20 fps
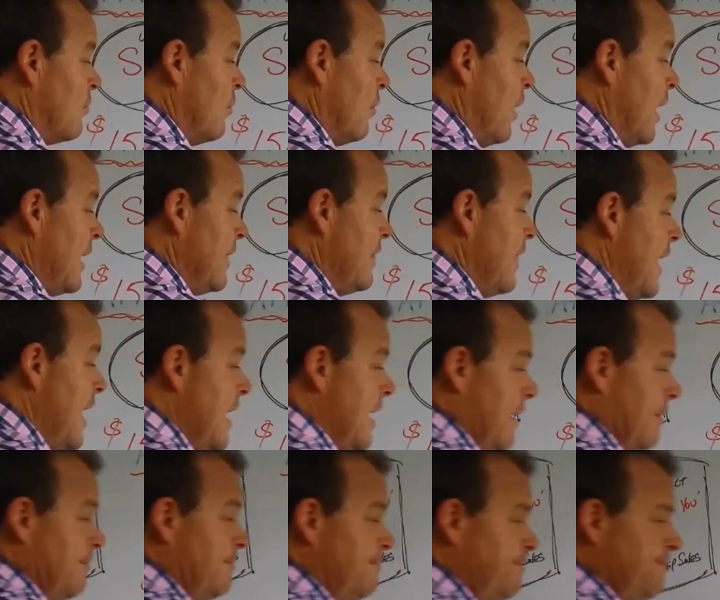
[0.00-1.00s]
Right
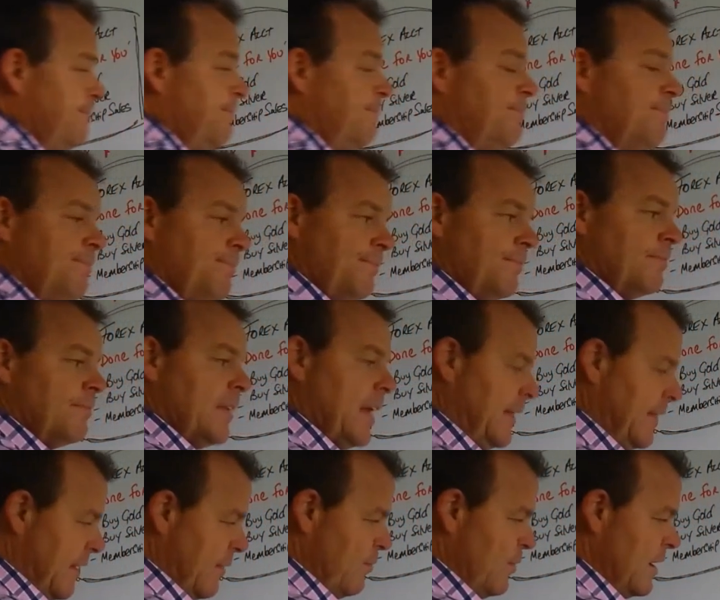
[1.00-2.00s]
there.
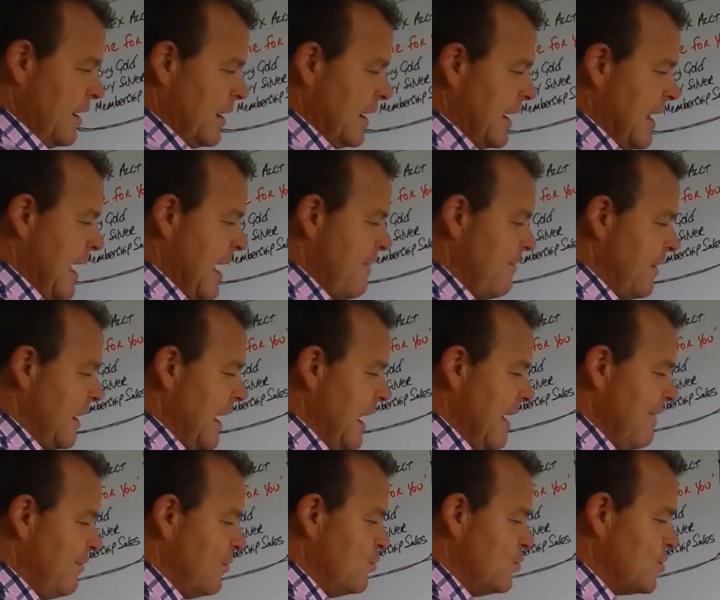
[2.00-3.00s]
And then we're going to have
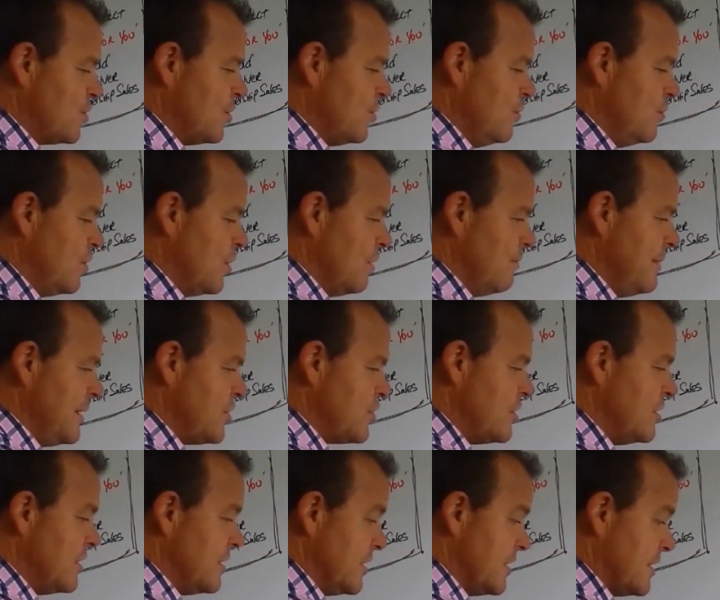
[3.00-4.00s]
level 2
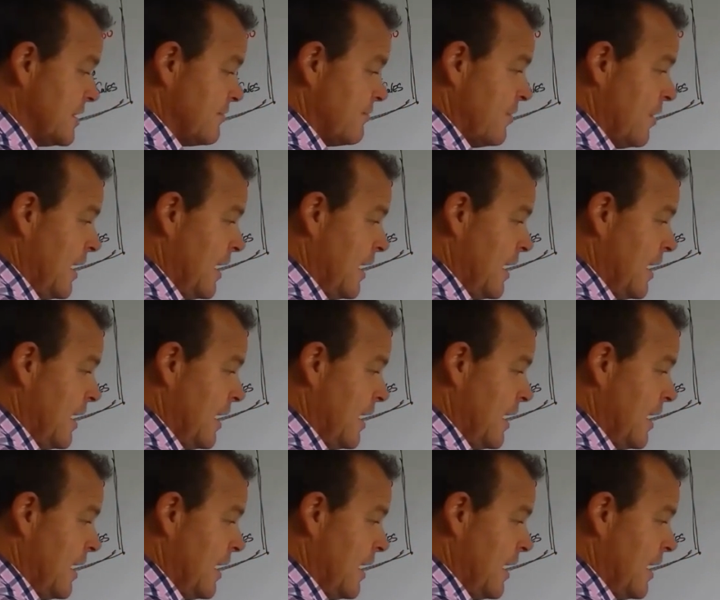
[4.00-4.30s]
commissions,